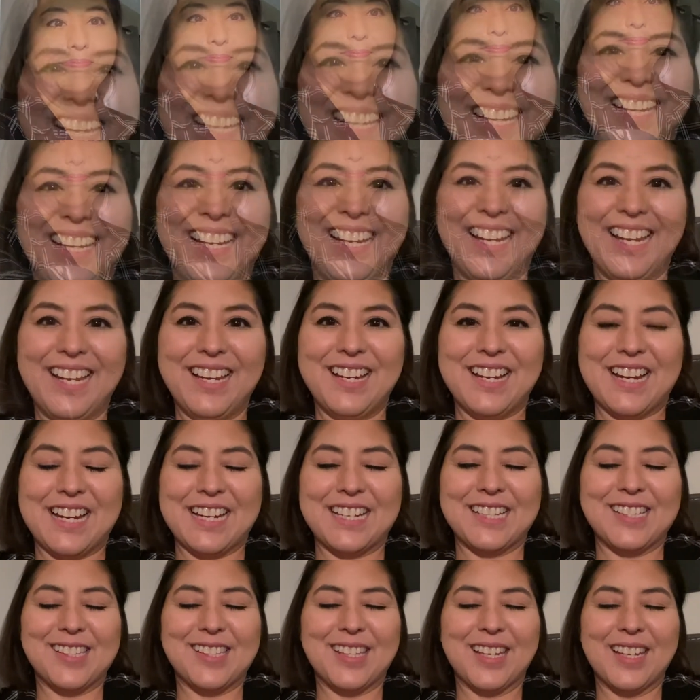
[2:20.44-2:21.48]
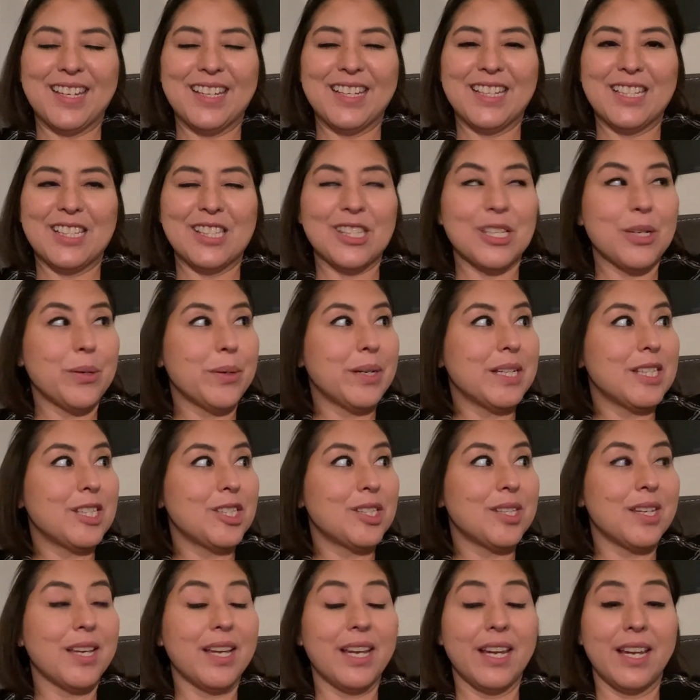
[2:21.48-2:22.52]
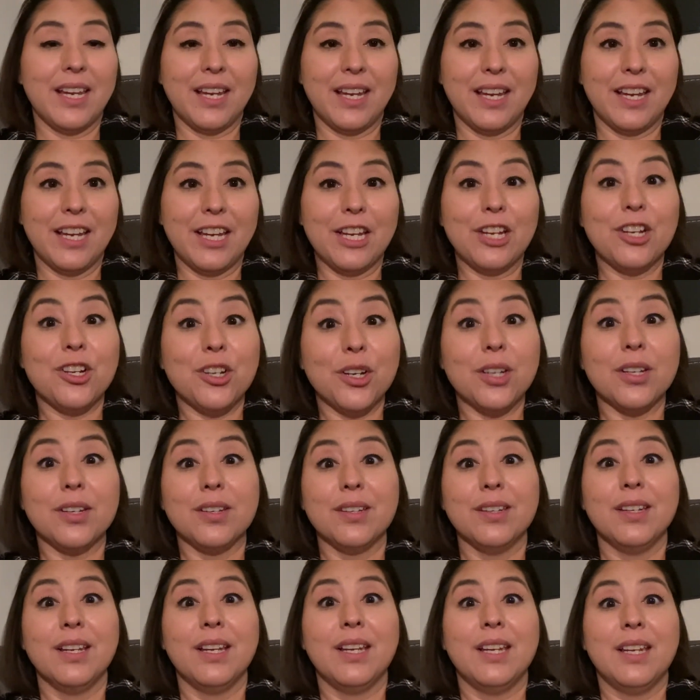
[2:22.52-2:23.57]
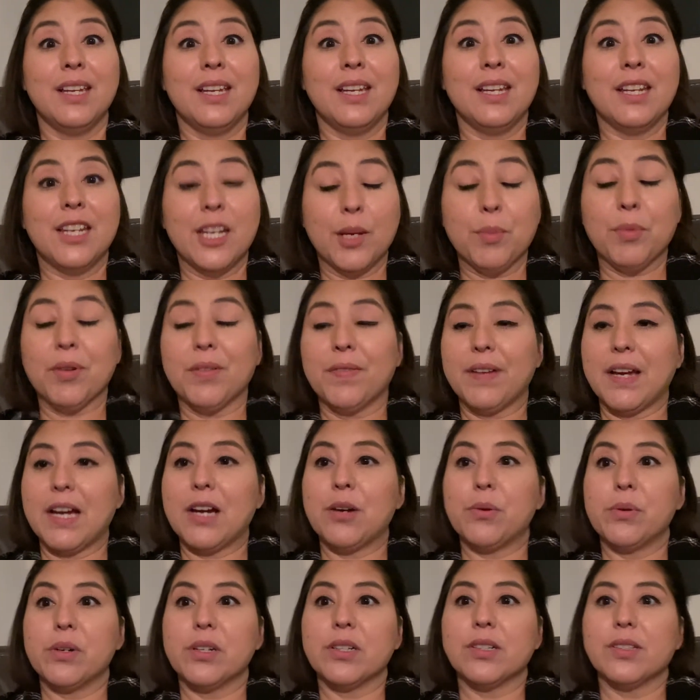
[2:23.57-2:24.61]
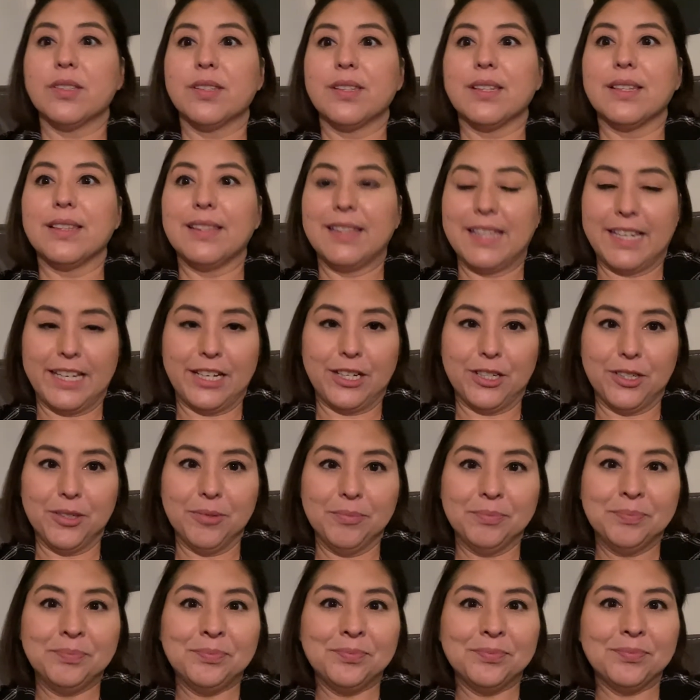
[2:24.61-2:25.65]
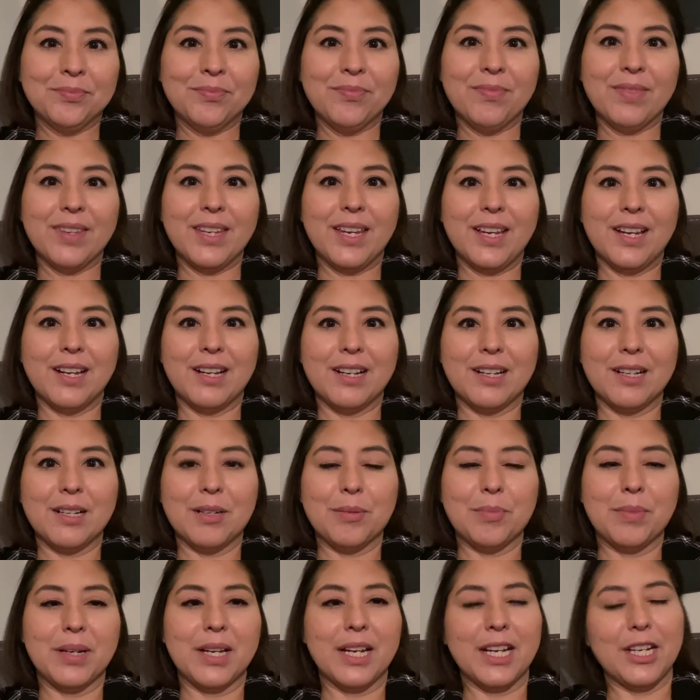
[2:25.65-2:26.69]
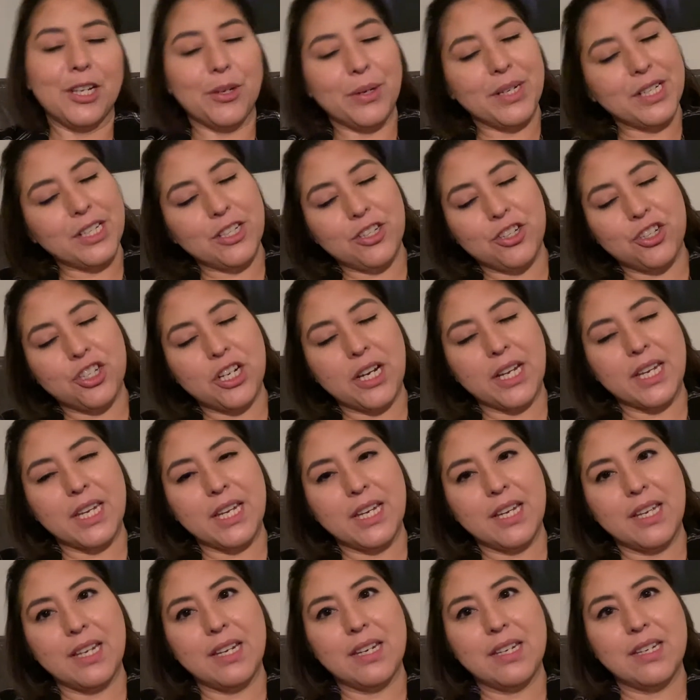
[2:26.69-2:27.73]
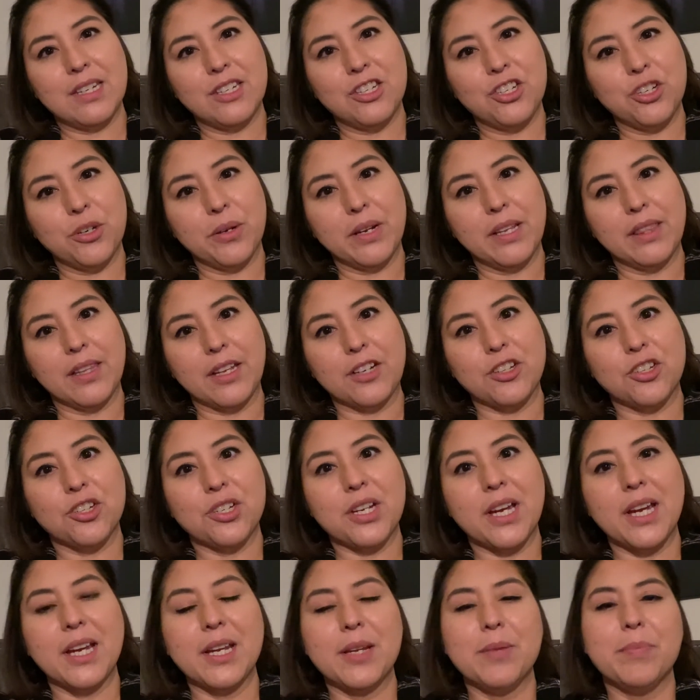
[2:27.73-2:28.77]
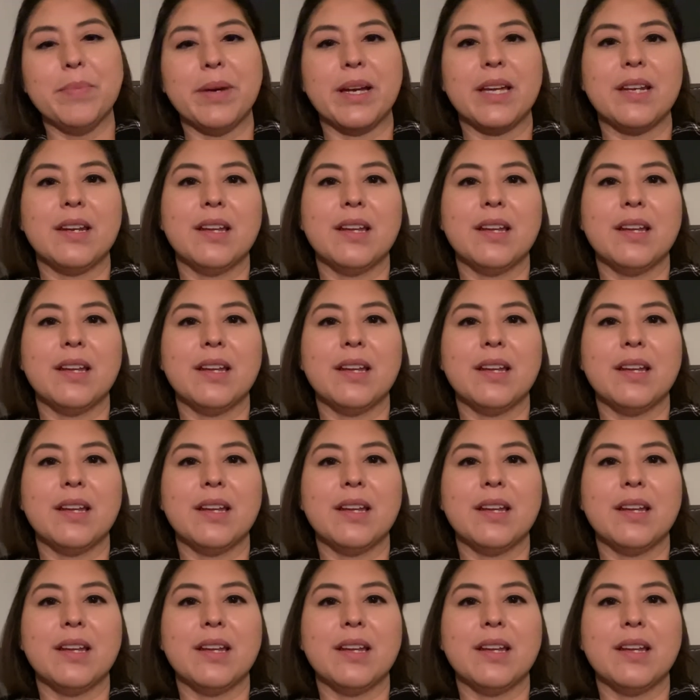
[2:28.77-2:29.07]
Hey guys, so it's a good number of hours later. I know I didn't check in during lunchtime, but